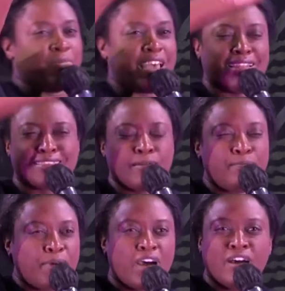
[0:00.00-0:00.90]
that is
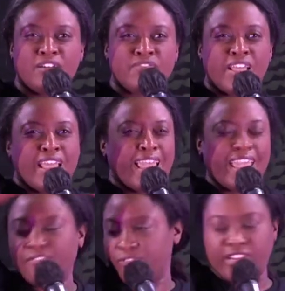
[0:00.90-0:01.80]
above
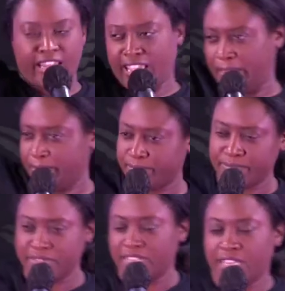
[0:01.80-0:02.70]
every name.
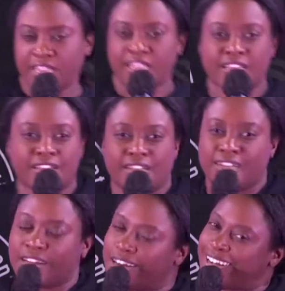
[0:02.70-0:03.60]

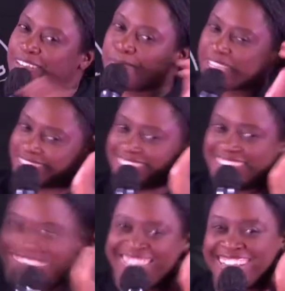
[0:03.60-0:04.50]
You missed it.
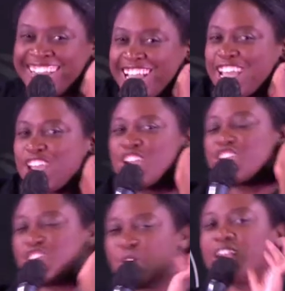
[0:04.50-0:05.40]

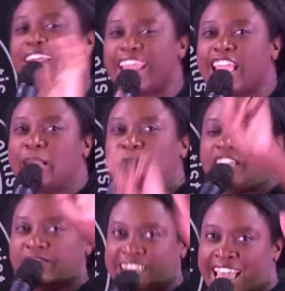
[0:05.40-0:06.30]
Your name
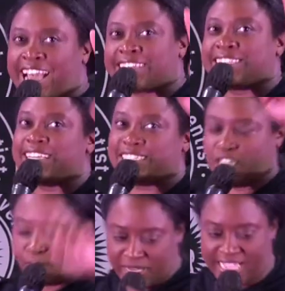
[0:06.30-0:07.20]
gives access to
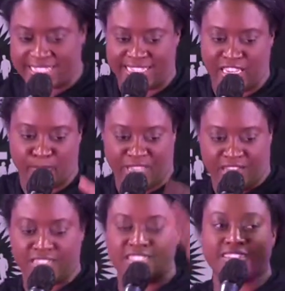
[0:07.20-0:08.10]
blessing
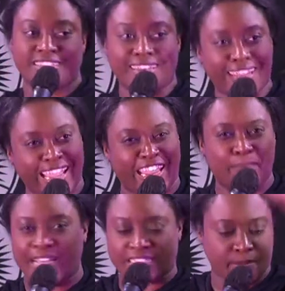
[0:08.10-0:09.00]
because there's a name
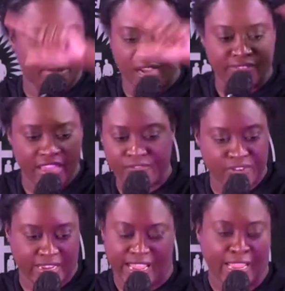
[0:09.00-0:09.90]
that's above every
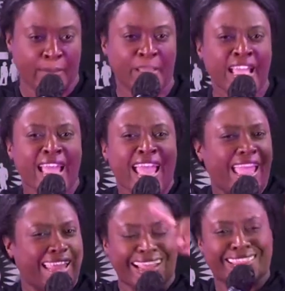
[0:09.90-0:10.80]
name.
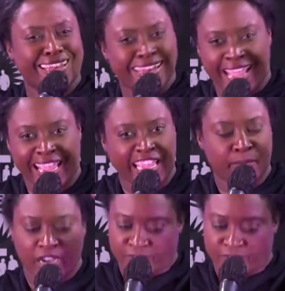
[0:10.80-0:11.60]
And at the name of